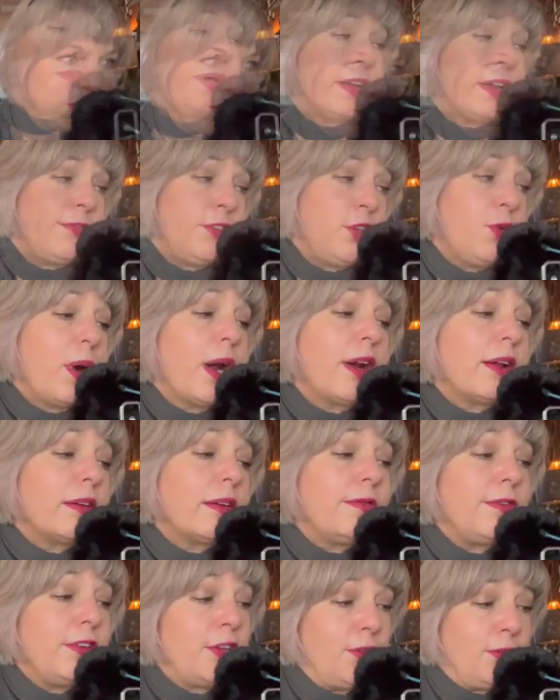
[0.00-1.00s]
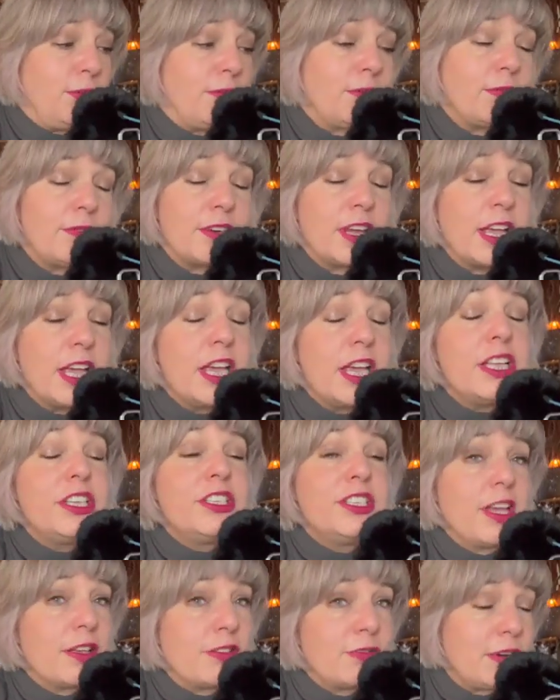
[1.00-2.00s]
But if you are confused,
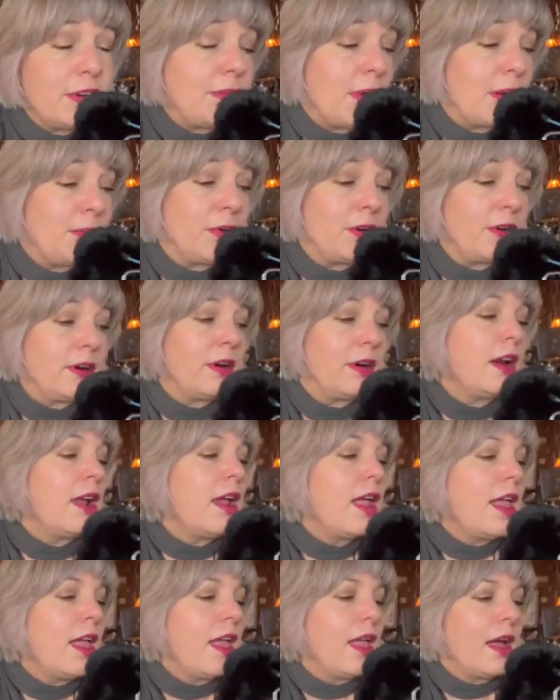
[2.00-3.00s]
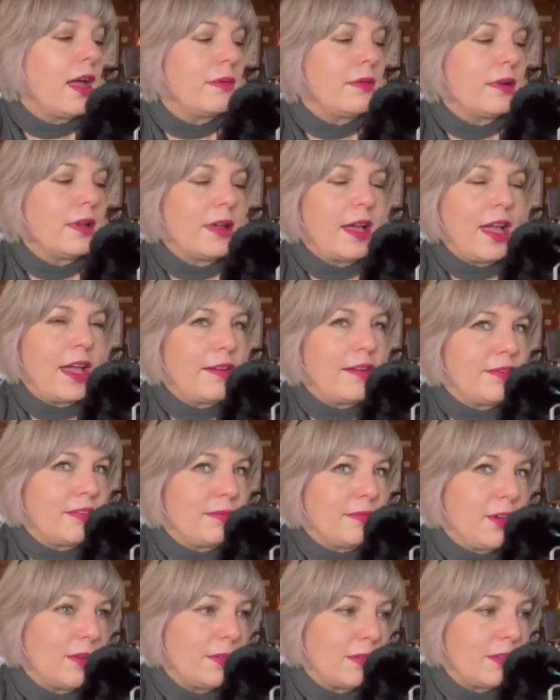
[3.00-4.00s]
just remember, I have
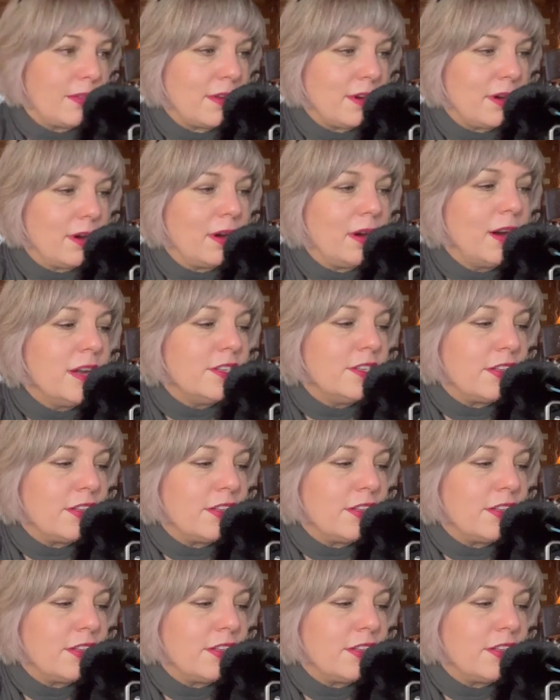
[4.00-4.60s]
some notes here.